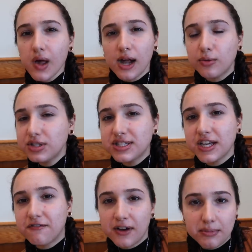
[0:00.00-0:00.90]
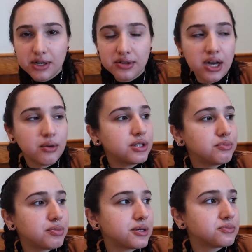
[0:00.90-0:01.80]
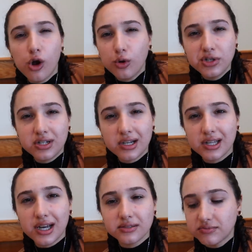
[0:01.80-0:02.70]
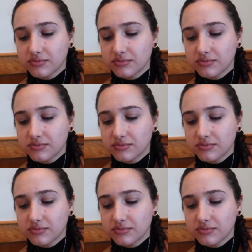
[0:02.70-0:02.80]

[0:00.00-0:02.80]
I would say fight me on that one, but who would deny that?